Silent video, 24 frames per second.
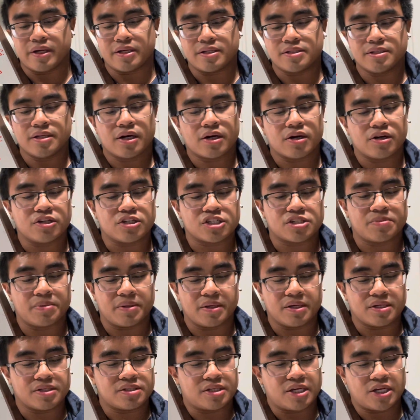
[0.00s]
he's not going to just
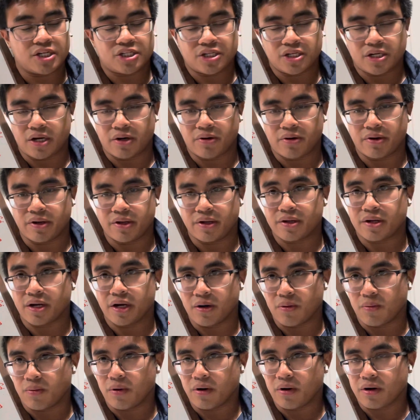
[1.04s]
be a stationary kind
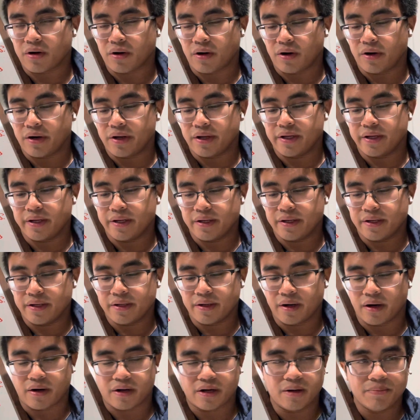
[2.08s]
of worker in
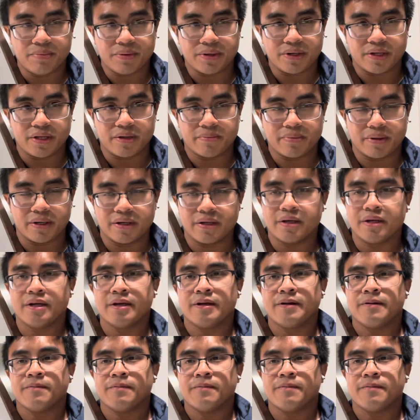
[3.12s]
our company, but